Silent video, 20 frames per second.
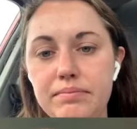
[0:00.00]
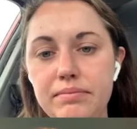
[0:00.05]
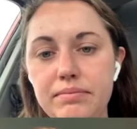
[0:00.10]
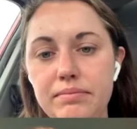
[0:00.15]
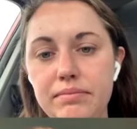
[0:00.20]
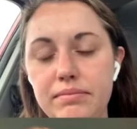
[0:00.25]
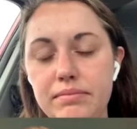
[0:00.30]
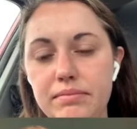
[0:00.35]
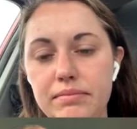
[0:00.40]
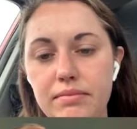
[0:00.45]

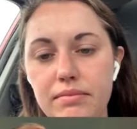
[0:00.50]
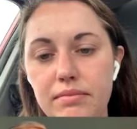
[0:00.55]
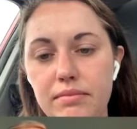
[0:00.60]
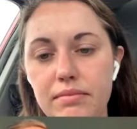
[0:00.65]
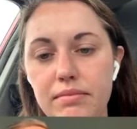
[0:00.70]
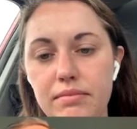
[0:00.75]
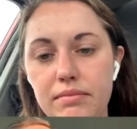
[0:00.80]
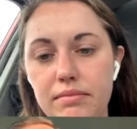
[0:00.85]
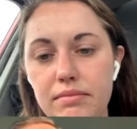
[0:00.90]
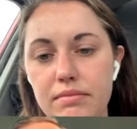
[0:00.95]

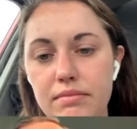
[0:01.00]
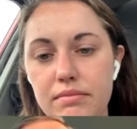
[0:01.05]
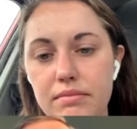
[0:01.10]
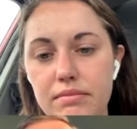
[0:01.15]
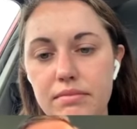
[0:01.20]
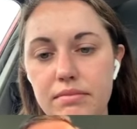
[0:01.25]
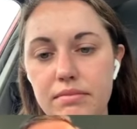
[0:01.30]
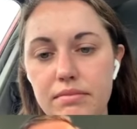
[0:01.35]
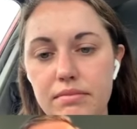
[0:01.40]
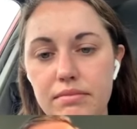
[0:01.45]

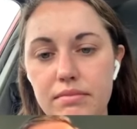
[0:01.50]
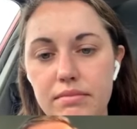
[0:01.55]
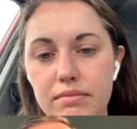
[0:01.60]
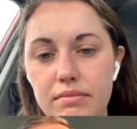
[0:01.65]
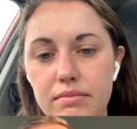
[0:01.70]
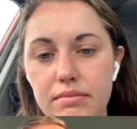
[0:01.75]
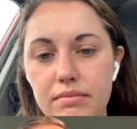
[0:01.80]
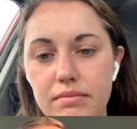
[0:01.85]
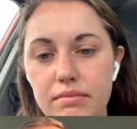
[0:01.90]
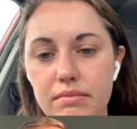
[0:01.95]

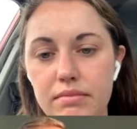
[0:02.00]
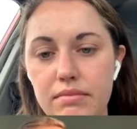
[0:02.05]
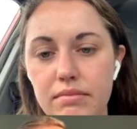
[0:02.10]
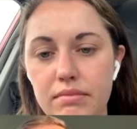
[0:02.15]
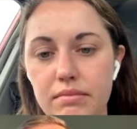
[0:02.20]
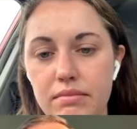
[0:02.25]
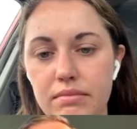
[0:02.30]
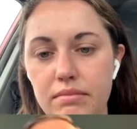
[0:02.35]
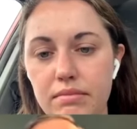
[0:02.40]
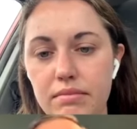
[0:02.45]

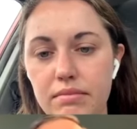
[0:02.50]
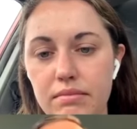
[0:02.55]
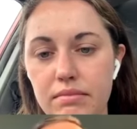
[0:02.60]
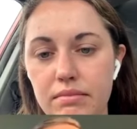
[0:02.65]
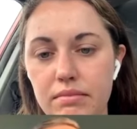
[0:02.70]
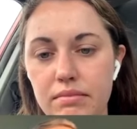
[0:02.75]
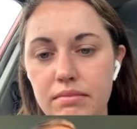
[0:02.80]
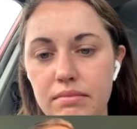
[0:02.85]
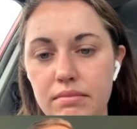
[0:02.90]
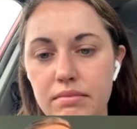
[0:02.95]

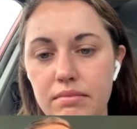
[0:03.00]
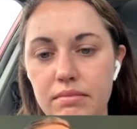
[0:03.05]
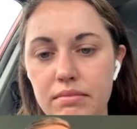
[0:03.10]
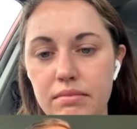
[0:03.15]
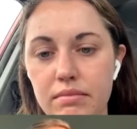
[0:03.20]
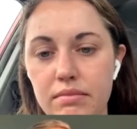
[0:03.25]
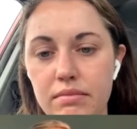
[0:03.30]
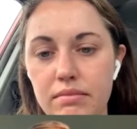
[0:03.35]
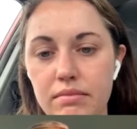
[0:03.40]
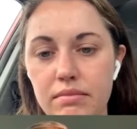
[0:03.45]

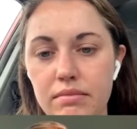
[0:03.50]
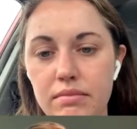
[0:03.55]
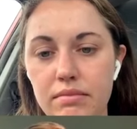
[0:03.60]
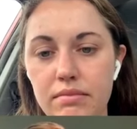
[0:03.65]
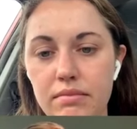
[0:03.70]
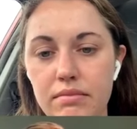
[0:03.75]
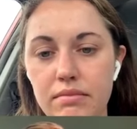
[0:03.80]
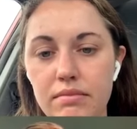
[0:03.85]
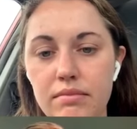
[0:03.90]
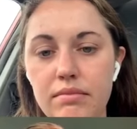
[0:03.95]

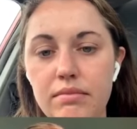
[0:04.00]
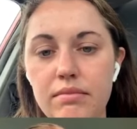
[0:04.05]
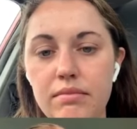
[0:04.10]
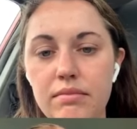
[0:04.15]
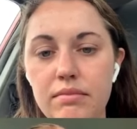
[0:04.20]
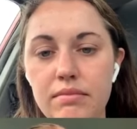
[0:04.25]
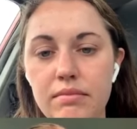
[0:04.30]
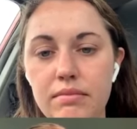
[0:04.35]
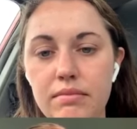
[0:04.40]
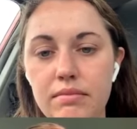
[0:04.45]

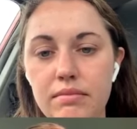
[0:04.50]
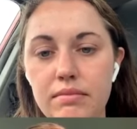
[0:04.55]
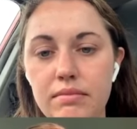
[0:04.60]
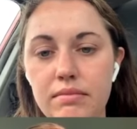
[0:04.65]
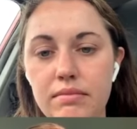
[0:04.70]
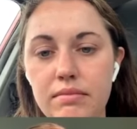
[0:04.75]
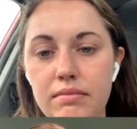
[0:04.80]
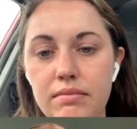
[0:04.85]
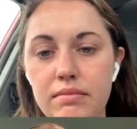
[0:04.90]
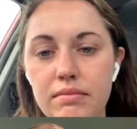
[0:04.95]

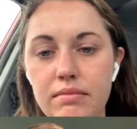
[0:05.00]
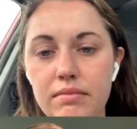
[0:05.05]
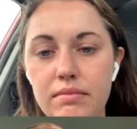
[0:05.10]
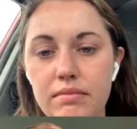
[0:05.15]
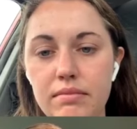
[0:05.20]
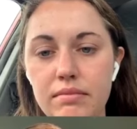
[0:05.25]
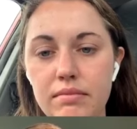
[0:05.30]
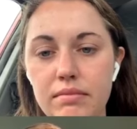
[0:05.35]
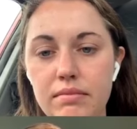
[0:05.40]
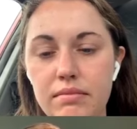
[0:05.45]

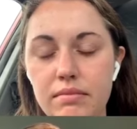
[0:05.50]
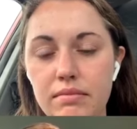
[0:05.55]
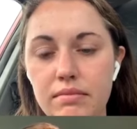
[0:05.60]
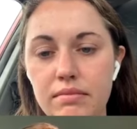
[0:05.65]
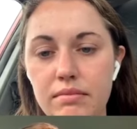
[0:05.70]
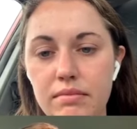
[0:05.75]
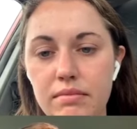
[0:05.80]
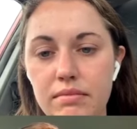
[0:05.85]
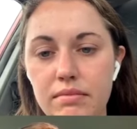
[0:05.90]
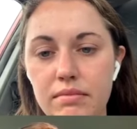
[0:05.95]

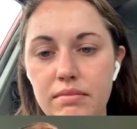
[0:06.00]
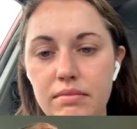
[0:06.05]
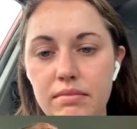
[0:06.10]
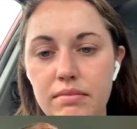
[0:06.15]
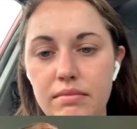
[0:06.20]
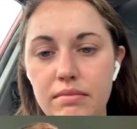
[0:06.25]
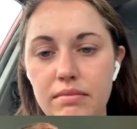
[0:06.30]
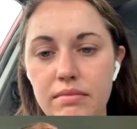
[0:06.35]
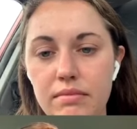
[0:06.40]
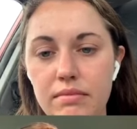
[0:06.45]

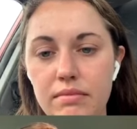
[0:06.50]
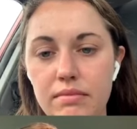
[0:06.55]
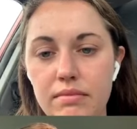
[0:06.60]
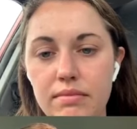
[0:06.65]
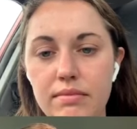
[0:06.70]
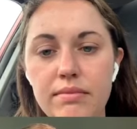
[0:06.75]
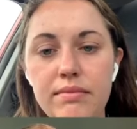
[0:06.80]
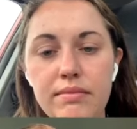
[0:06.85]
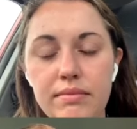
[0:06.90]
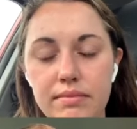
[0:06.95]

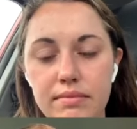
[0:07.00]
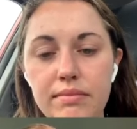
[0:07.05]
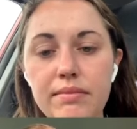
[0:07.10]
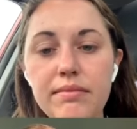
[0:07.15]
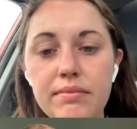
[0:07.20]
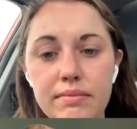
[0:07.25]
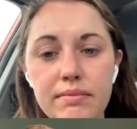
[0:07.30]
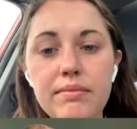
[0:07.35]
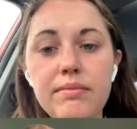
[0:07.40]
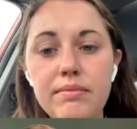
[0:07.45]

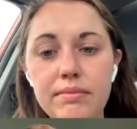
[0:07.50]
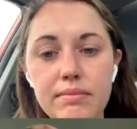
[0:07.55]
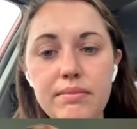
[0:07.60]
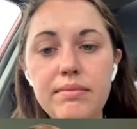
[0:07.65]
The person shown says nothing.